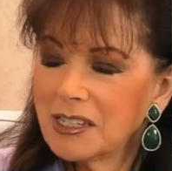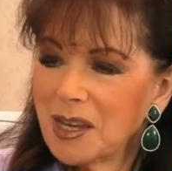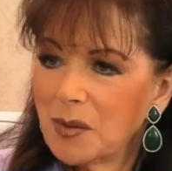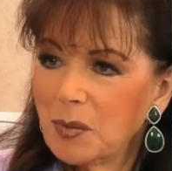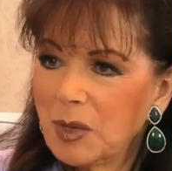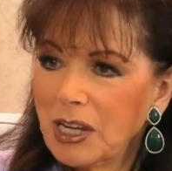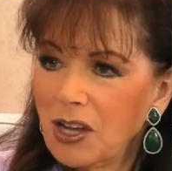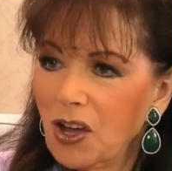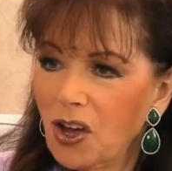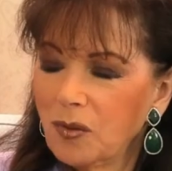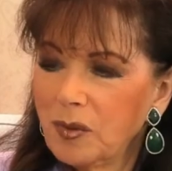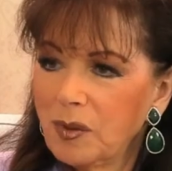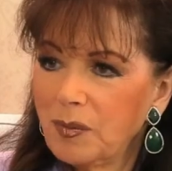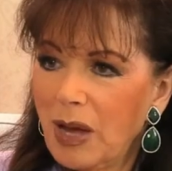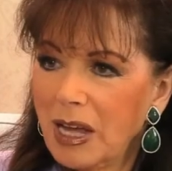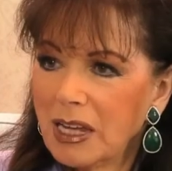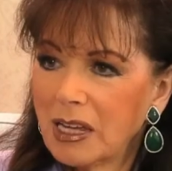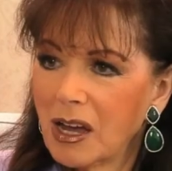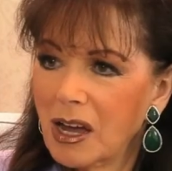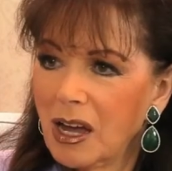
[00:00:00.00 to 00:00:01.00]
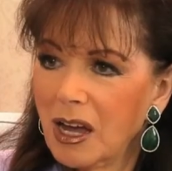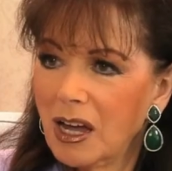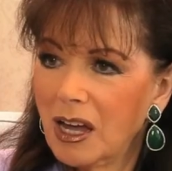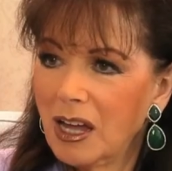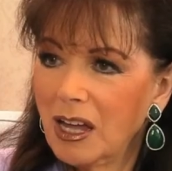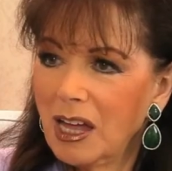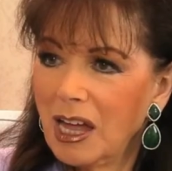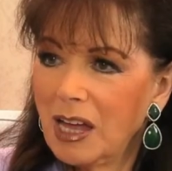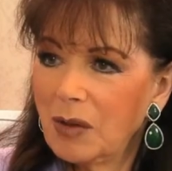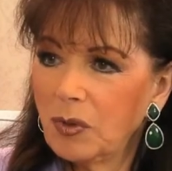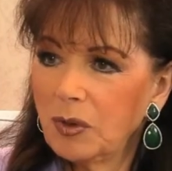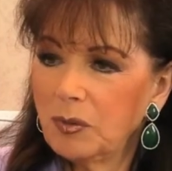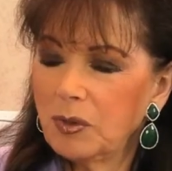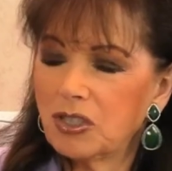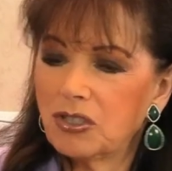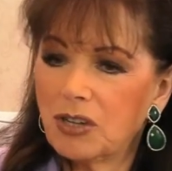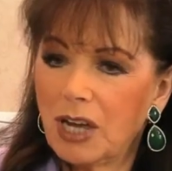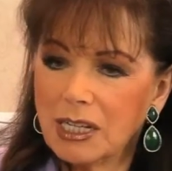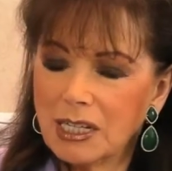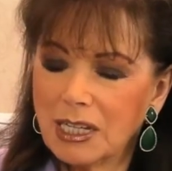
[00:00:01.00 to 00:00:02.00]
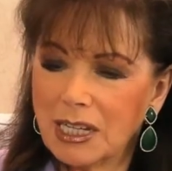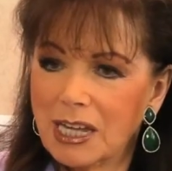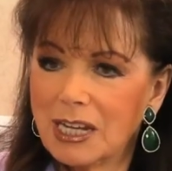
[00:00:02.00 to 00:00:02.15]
somebody home in my car, and we were trying to